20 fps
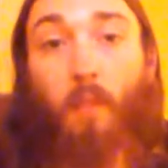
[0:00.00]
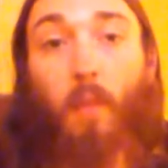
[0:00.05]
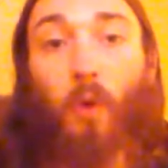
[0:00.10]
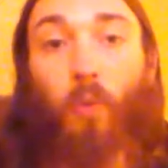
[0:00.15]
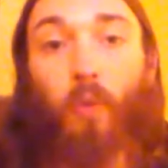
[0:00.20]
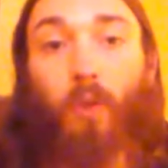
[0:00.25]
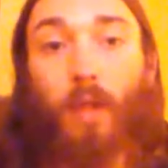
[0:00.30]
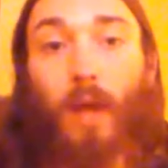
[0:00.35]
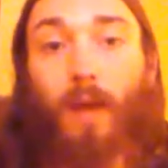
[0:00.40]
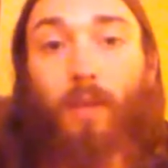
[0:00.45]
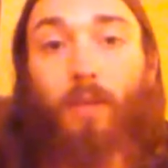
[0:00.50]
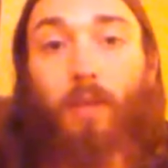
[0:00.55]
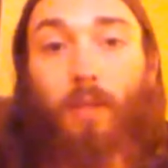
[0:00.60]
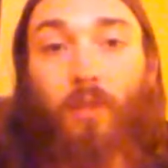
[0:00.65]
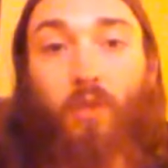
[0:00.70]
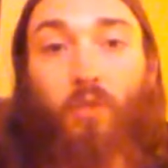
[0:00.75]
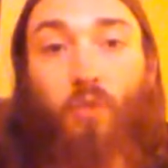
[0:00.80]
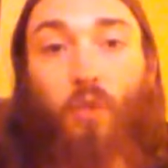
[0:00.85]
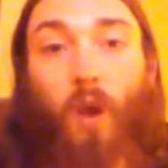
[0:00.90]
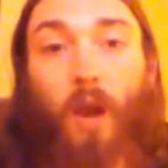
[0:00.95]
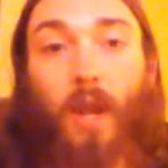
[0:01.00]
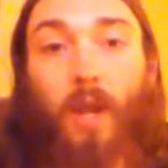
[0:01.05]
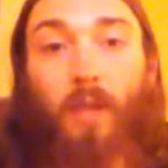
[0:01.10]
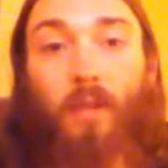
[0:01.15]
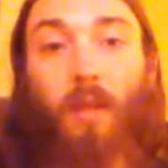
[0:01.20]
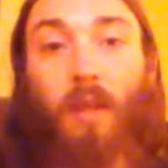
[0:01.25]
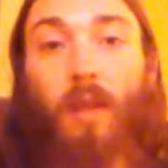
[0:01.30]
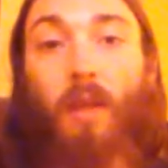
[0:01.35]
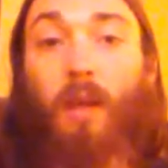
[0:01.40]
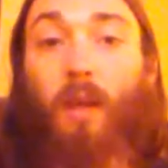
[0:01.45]
but without the
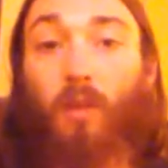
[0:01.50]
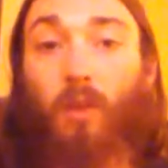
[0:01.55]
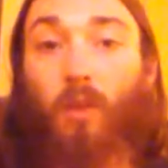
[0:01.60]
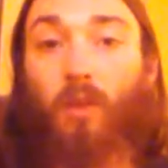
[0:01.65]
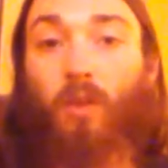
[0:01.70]
strength and the